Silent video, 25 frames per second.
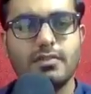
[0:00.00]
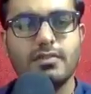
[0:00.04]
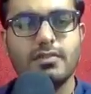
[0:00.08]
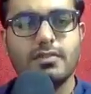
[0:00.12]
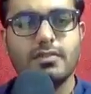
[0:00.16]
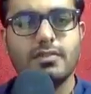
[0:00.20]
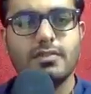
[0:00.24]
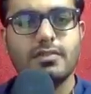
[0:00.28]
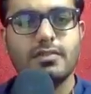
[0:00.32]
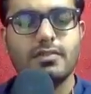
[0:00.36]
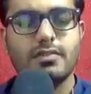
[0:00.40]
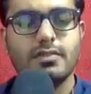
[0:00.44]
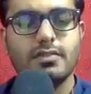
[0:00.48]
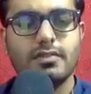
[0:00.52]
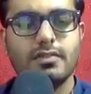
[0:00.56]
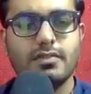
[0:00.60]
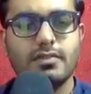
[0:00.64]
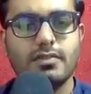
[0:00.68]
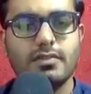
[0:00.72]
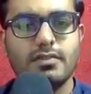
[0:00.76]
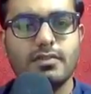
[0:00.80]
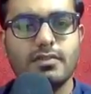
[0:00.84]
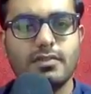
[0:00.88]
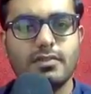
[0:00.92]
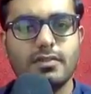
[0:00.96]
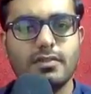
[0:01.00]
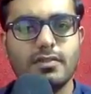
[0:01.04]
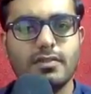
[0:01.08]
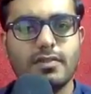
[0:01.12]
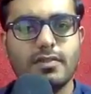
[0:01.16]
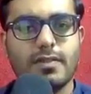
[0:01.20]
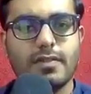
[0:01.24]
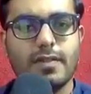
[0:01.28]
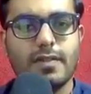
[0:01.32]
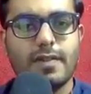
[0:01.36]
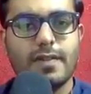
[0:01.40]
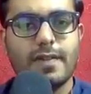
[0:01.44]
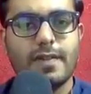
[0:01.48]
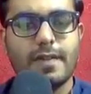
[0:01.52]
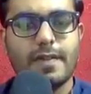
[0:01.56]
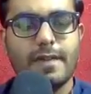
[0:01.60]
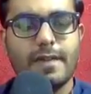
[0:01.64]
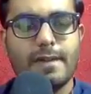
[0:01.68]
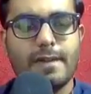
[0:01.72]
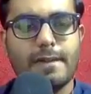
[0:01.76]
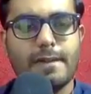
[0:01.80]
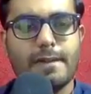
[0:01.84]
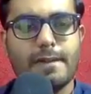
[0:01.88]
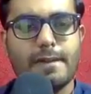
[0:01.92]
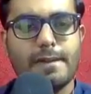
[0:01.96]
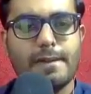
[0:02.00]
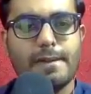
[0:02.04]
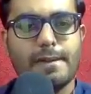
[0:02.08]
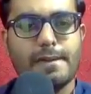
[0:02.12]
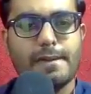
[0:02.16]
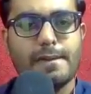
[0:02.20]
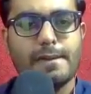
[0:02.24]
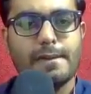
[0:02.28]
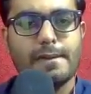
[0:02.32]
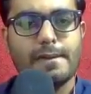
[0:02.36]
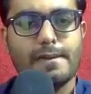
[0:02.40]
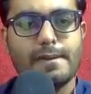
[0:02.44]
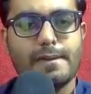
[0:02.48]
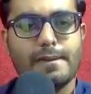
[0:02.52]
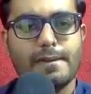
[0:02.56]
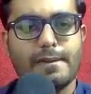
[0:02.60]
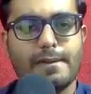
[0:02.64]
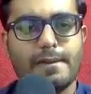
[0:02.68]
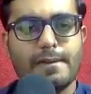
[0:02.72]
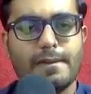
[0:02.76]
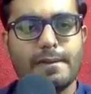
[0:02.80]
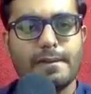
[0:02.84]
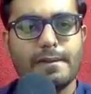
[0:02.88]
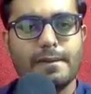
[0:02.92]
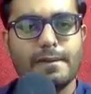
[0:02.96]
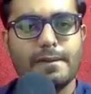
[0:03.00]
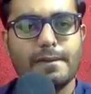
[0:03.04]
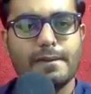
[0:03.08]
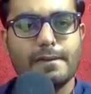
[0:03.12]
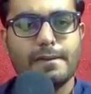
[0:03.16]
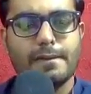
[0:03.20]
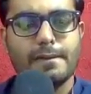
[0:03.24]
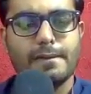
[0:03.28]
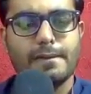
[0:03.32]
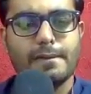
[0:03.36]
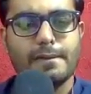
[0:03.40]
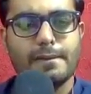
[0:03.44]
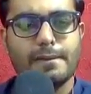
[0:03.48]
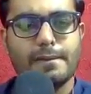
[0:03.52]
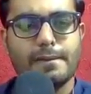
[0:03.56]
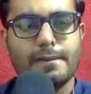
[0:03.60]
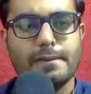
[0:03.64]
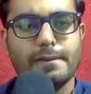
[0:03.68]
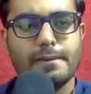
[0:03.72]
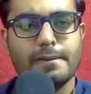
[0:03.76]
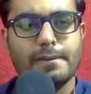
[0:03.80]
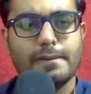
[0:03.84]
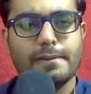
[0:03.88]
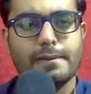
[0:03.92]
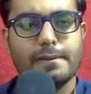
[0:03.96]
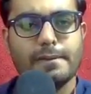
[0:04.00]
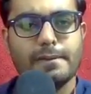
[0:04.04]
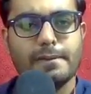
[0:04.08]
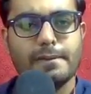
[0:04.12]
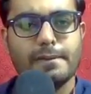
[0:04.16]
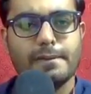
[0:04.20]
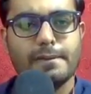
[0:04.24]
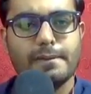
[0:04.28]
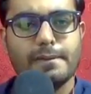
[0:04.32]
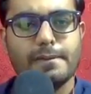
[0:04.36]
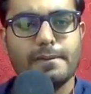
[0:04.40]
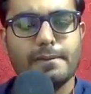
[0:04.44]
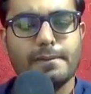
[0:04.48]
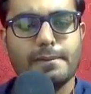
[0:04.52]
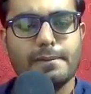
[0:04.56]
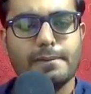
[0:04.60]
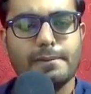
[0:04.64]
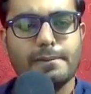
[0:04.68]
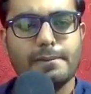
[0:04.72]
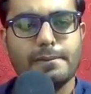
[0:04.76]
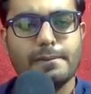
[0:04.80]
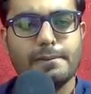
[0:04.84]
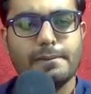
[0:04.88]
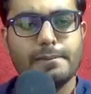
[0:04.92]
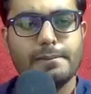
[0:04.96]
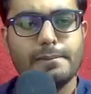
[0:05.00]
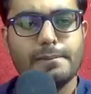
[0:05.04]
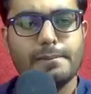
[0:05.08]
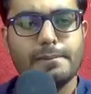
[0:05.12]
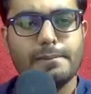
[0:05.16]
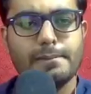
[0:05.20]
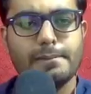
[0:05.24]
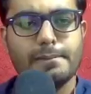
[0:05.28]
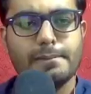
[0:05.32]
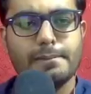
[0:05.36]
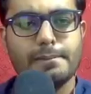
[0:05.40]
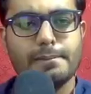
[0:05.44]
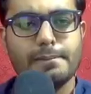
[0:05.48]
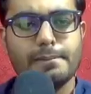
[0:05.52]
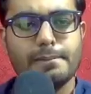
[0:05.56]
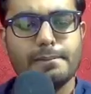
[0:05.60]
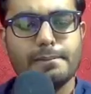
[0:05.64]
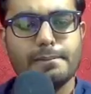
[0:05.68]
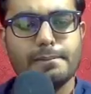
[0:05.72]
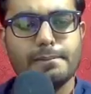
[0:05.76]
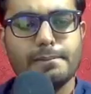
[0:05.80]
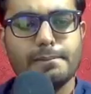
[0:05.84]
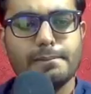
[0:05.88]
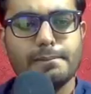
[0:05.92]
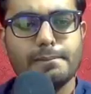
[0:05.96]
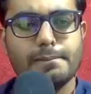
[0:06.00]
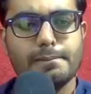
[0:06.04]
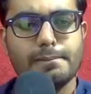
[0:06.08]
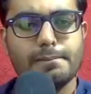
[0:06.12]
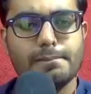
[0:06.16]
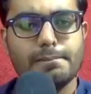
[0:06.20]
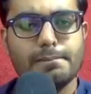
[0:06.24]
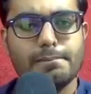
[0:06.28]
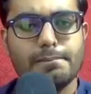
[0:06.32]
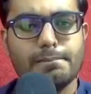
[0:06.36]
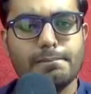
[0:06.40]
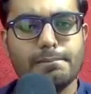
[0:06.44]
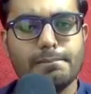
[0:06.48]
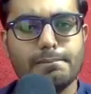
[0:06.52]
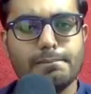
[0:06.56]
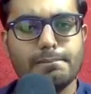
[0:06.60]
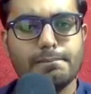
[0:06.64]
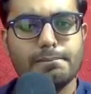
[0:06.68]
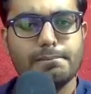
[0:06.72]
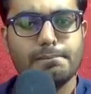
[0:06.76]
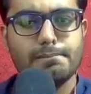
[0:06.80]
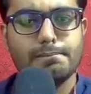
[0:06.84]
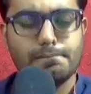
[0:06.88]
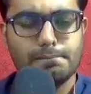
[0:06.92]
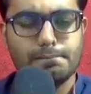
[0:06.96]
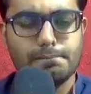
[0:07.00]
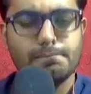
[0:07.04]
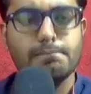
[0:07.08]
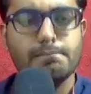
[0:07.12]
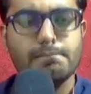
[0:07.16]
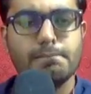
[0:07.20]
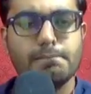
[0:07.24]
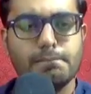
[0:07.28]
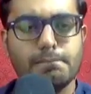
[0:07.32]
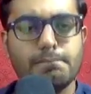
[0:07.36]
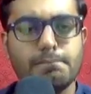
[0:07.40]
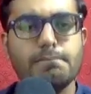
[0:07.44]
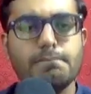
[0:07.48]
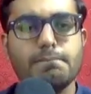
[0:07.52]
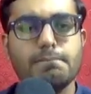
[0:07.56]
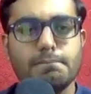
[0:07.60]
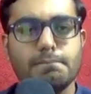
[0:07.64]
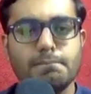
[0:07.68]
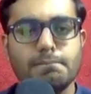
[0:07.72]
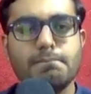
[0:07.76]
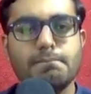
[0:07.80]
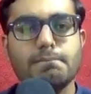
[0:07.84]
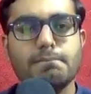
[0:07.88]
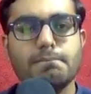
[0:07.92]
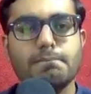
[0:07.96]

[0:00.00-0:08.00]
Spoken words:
No words are spoken by the person on screen.